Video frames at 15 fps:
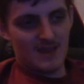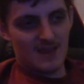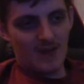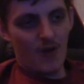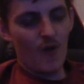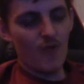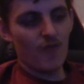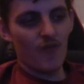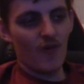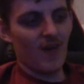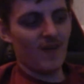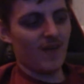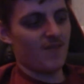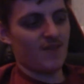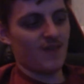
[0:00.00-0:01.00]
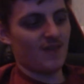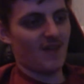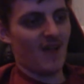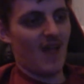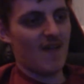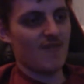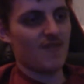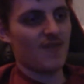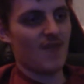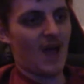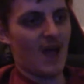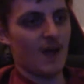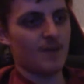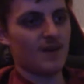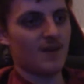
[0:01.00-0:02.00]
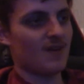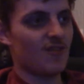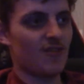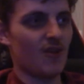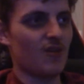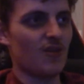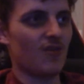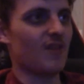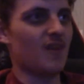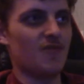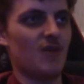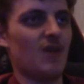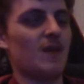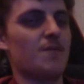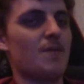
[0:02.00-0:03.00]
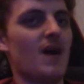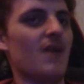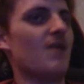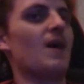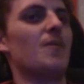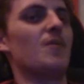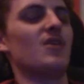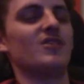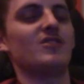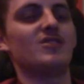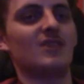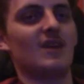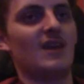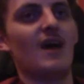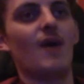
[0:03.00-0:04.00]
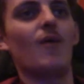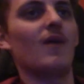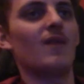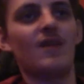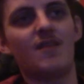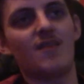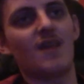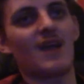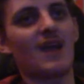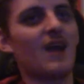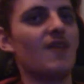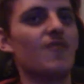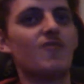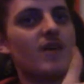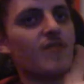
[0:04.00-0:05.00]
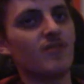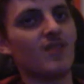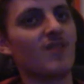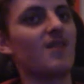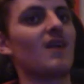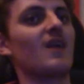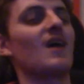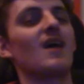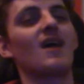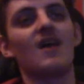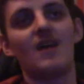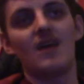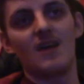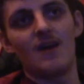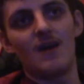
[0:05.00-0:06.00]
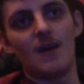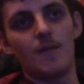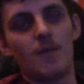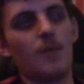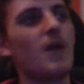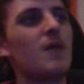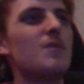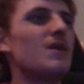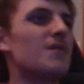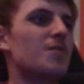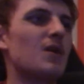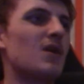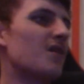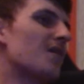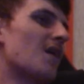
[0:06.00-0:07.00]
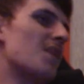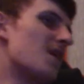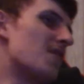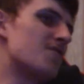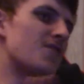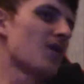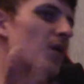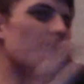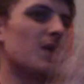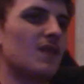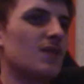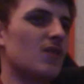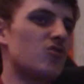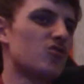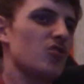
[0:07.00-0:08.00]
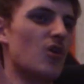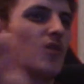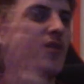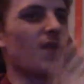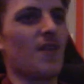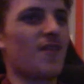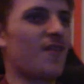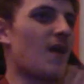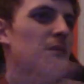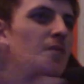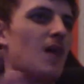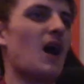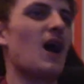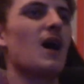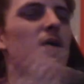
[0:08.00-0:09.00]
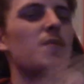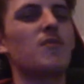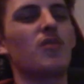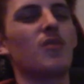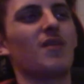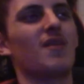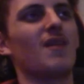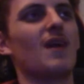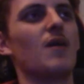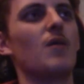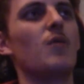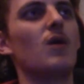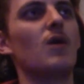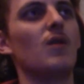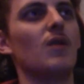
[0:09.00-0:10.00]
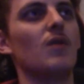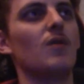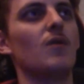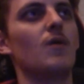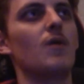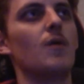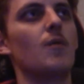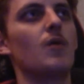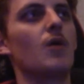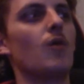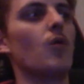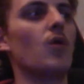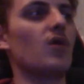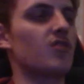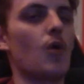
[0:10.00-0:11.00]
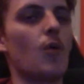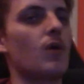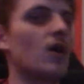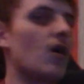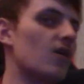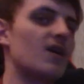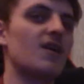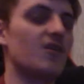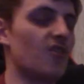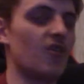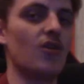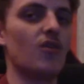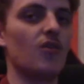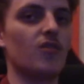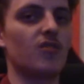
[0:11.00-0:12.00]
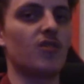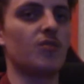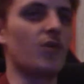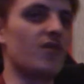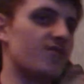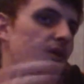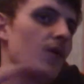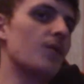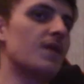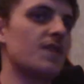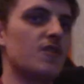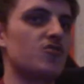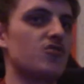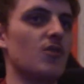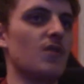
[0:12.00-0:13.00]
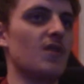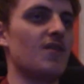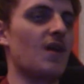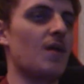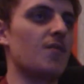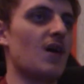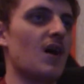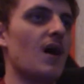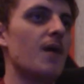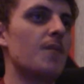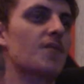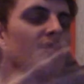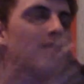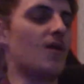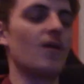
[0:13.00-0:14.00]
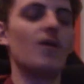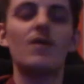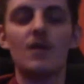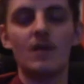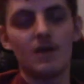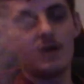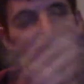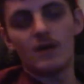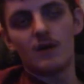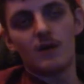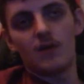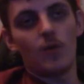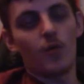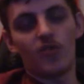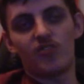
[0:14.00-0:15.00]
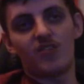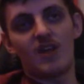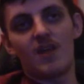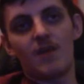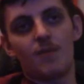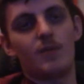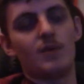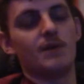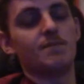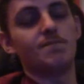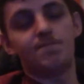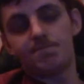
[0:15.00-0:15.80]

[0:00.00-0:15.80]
overall, it feels like everything that happened in Eternals didn't really matter that much. And now, at least, they're kind of referencing it. But maybe it's because, like, they're filming the shows at the same time. So it's like, well, we don't know what's going on in Eternals because we're filming this show at the same time. So we'll see, but